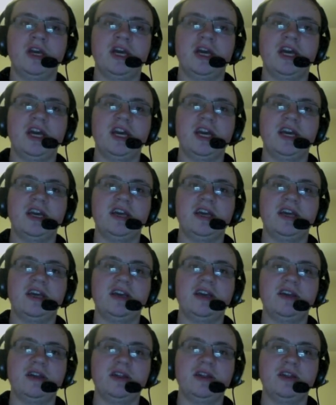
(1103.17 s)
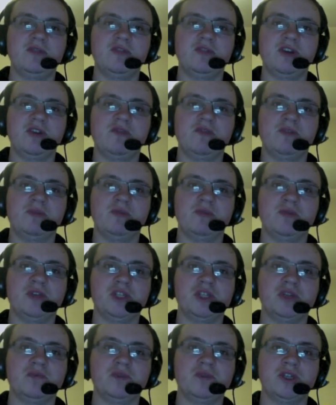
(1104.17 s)
the Royal Rumble
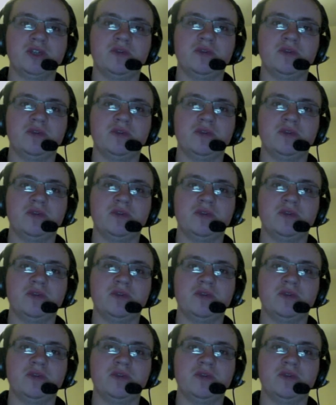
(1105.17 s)
was